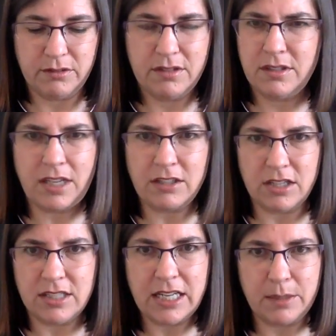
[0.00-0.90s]
Such a
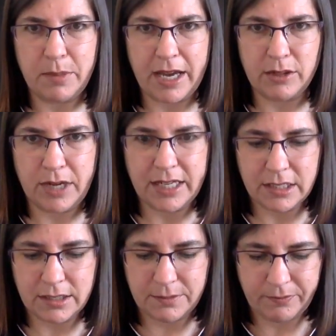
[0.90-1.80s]
data pack rat.
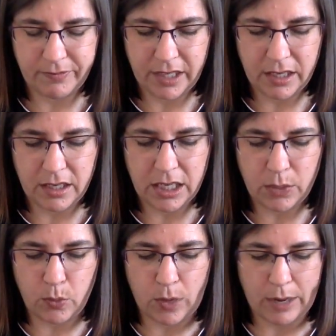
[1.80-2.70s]

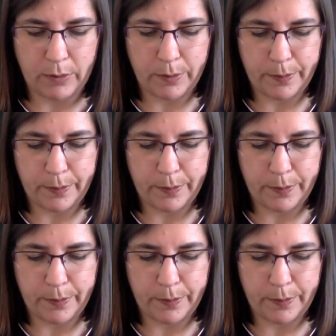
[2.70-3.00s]
Wow.